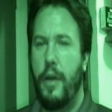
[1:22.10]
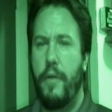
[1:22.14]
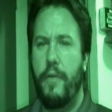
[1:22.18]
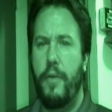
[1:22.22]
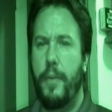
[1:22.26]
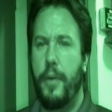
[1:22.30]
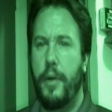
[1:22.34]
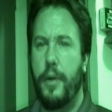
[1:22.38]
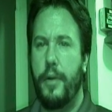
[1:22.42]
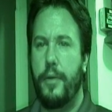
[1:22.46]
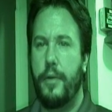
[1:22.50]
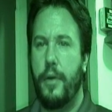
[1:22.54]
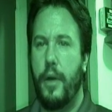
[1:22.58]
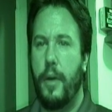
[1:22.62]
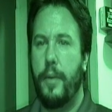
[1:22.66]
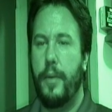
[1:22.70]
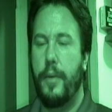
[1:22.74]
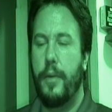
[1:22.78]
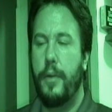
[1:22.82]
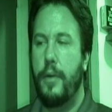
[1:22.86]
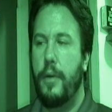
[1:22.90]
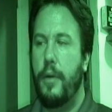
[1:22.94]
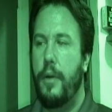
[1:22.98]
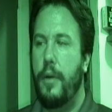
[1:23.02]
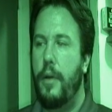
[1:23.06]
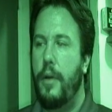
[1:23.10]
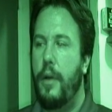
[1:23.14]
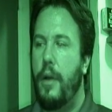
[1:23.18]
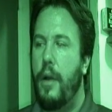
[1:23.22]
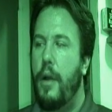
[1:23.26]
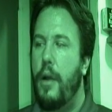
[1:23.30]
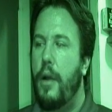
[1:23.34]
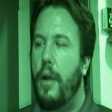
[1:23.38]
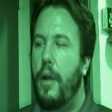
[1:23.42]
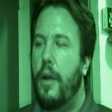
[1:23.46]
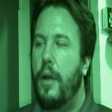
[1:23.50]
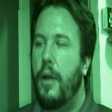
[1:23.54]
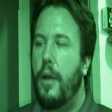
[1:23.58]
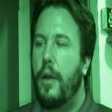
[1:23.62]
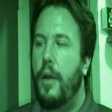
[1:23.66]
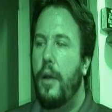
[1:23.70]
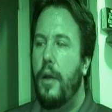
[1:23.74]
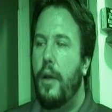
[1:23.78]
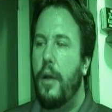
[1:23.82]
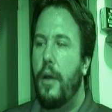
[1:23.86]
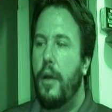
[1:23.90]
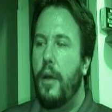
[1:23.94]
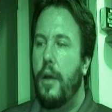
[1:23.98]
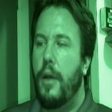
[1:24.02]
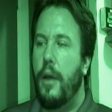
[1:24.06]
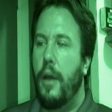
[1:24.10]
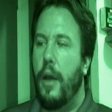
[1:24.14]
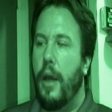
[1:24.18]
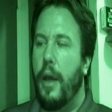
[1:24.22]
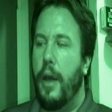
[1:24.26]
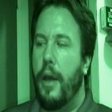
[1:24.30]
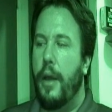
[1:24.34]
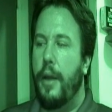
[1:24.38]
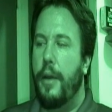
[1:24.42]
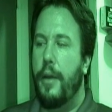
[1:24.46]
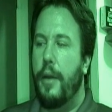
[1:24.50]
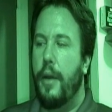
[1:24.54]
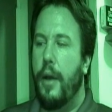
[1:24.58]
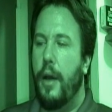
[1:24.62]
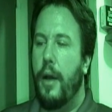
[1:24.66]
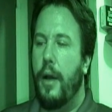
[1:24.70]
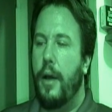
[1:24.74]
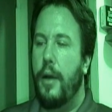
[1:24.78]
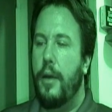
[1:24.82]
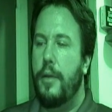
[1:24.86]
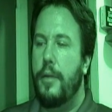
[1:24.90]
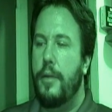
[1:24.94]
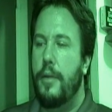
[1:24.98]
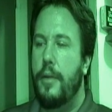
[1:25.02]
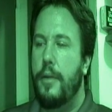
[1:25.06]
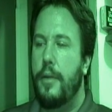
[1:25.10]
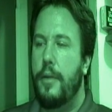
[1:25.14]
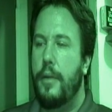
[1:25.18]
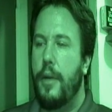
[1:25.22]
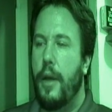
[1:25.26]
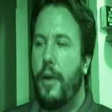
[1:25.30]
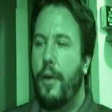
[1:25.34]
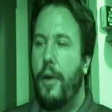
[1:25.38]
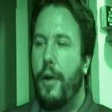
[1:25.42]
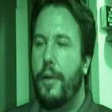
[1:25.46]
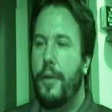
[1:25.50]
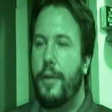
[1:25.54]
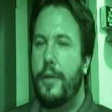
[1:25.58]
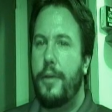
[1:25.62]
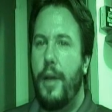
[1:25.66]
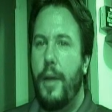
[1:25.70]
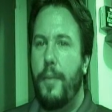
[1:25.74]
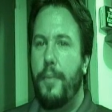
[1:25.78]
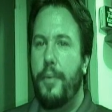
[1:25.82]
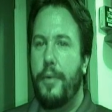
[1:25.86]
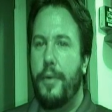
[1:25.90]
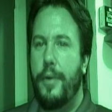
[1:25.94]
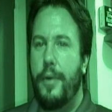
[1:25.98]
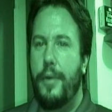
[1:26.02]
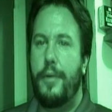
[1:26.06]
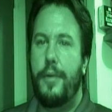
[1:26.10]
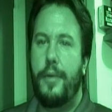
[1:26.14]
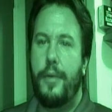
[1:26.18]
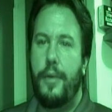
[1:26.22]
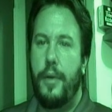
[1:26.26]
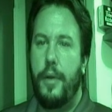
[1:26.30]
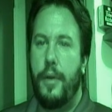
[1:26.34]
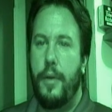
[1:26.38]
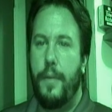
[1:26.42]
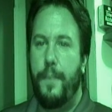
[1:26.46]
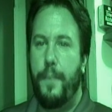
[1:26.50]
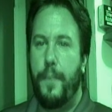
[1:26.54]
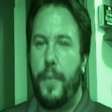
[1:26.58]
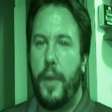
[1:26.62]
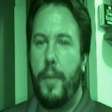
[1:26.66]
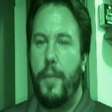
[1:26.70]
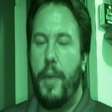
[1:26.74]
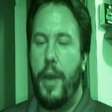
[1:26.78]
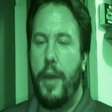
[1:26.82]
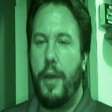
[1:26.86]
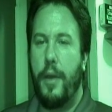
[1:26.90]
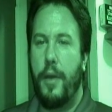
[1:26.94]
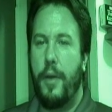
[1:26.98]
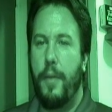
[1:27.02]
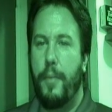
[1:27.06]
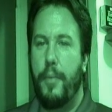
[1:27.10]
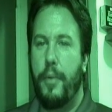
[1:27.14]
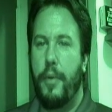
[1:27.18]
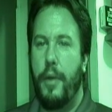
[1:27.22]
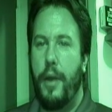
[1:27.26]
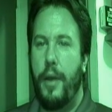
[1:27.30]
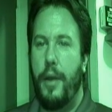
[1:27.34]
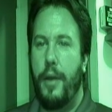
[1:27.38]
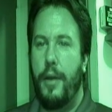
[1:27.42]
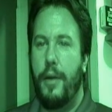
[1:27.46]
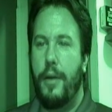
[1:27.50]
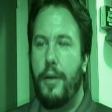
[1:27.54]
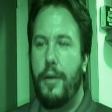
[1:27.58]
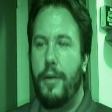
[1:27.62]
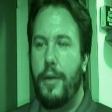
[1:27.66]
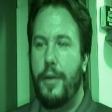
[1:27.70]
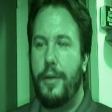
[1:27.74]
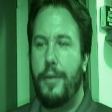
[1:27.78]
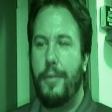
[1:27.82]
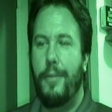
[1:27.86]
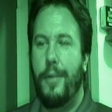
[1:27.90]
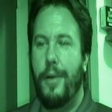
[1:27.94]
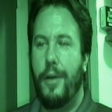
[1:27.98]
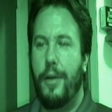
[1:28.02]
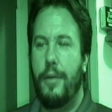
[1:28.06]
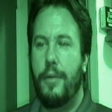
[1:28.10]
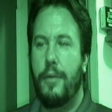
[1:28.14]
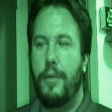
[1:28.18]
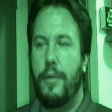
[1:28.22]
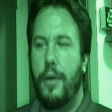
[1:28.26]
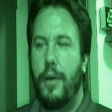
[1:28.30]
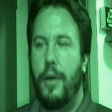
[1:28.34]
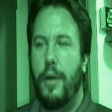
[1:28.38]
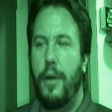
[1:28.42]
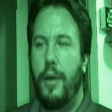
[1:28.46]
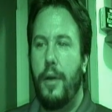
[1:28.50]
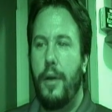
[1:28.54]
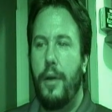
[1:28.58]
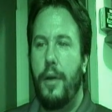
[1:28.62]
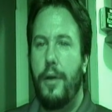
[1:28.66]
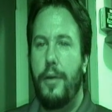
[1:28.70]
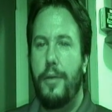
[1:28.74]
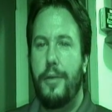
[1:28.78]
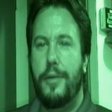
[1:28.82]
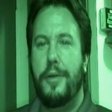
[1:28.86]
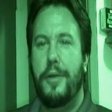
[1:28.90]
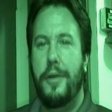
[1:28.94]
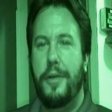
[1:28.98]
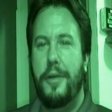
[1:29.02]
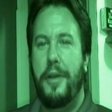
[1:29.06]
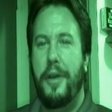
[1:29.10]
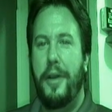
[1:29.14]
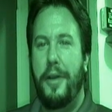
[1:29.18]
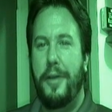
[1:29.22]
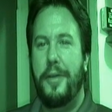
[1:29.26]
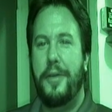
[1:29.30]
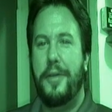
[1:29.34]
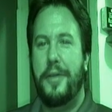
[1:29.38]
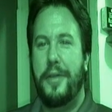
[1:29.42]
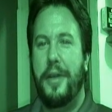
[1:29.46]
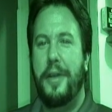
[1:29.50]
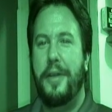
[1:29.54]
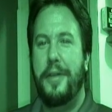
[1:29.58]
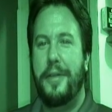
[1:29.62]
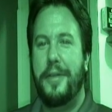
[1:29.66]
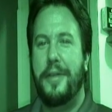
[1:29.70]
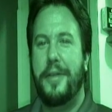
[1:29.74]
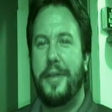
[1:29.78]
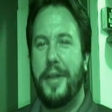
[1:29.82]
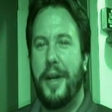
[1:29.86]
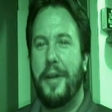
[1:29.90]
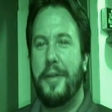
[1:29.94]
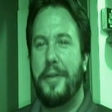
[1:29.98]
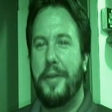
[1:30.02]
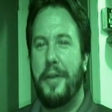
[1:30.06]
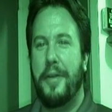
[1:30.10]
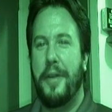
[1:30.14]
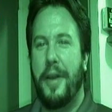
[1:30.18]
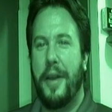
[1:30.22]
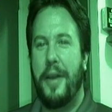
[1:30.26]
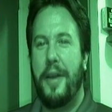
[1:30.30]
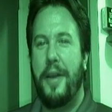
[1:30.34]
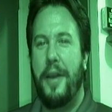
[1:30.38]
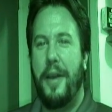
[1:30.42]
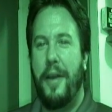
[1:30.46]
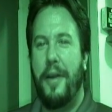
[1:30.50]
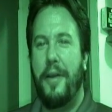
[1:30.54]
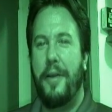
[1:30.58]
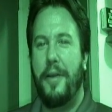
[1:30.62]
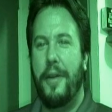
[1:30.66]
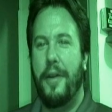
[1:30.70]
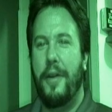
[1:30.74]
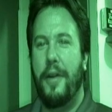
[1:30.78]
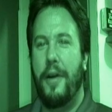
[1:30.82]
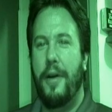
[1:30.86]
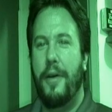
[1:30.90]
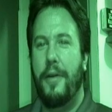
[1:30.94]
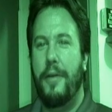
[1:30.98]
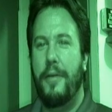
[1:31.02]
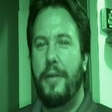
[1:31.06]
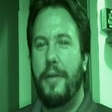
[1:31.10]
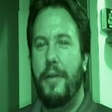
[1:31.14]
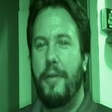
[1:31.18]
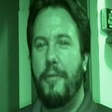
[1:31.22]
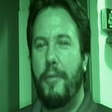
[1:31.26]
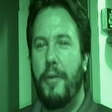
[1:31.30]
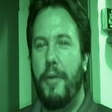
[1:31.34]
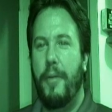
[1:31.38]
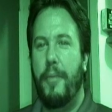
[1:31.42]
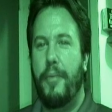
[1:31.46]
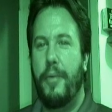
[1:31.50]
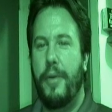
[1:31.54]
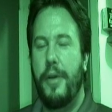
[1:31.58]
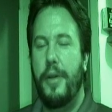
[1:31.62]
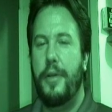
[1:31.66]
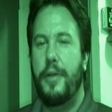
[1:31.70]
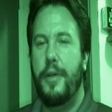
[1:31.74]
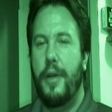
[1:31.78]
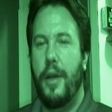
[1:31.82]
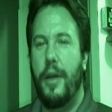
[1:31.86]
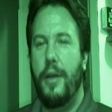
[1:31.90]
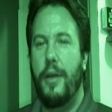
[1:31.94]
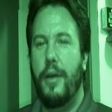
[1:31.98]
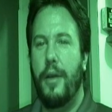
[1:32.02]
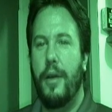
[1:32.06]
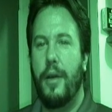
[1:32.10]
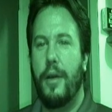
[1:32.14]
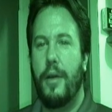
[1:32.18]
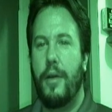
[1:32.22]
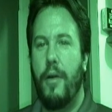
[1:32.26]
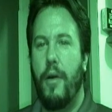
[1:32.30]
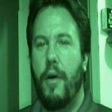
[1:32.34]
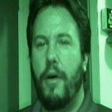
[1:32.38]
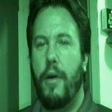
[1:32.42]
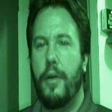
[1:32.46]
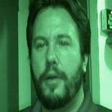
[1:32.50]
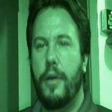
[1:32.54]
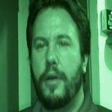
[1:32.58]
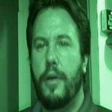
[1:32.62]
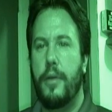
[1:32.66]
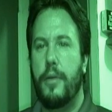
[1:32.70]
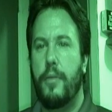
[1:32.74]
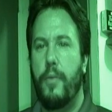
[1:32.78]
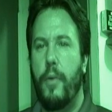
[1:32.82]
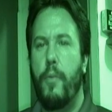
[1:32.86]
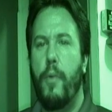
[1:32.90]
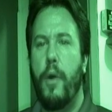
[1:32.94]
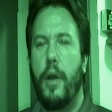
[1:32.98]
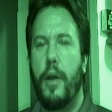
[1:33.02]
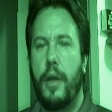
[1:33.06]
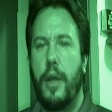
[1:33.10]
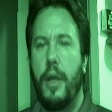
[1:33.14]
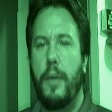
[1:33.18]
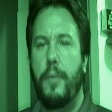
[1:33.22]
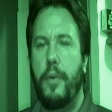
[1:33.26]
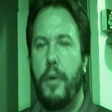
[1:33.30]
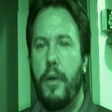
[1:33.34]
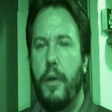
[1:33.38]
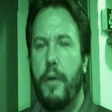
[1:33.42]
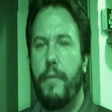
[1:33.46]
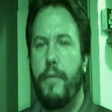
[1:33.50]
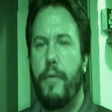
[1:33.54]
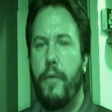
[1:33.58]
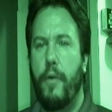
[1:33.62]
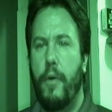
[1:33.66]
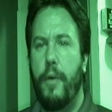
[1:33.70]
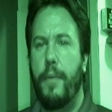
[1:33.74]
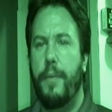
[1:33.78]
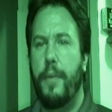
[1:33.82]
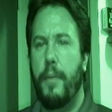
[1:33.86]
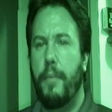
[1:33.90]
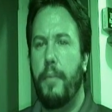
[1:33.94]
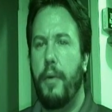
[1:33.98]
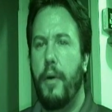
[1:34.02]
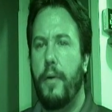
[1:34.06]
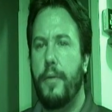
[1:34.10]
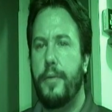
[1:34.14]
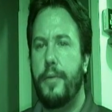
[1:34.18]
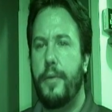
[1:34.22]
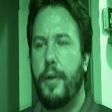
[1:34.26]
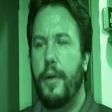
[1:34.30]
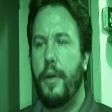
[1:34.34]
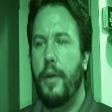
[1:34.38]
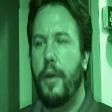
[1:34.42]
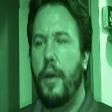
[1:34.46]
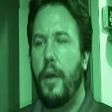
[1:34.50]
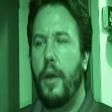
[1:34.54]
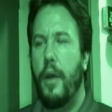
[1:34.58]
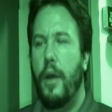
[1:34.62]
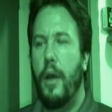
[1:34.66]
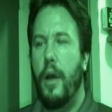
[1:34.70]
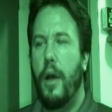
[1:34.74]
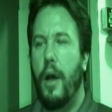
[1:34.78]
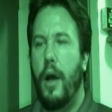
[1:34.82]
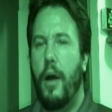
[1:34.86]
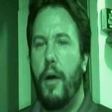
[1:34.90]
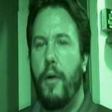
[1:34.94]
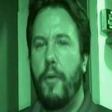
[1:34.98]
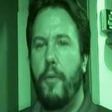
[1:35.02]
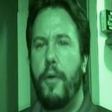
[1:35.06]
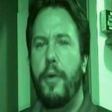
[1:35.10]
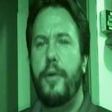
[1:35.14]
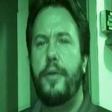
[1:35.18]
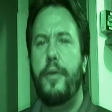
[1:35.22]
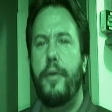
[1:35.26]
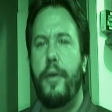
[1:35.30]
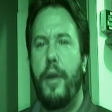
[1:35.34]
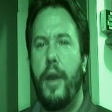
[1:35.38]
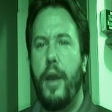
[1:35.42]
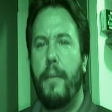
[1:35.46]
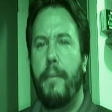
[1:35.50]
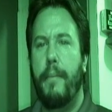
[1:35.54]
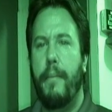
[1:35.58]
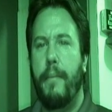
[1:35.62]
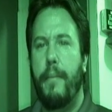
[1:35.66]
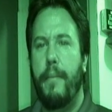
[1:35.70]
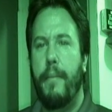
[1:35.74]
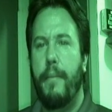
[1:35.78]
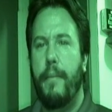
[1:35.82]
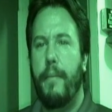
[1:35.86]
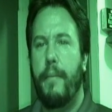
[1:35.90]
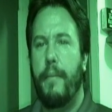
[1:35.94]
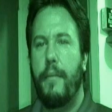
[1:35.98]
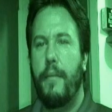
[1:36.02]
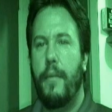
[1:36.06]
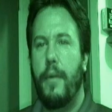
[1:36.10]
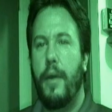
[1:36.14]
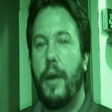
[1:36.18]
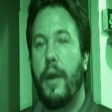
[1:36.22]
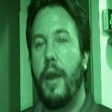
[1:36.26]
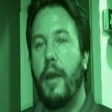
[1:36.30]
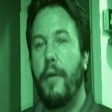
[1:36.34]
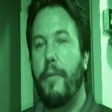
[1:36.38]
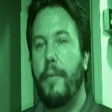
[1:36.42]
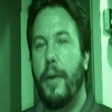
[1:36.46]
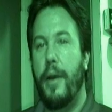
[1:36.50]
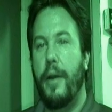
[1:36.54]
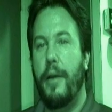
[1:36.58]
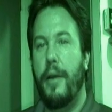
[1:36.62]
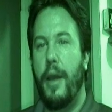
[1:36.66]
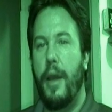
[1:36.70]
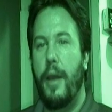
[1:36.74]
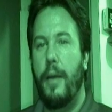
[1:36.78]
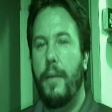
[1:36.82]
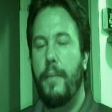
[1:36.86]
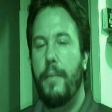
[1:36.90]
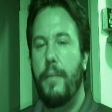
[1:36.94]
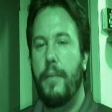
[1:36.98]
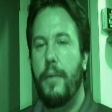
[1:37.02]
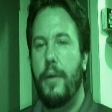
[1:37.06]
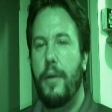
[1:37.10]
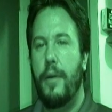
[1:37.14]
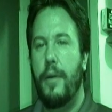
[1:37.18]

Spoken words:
Never been in trouble. And I called the state police, make a complaint. They said, well, it's good to hear there's citizens out there that care, you know. And we appreciate you calling us. We want to keep you informed and posted. What's your name? I gave him my name.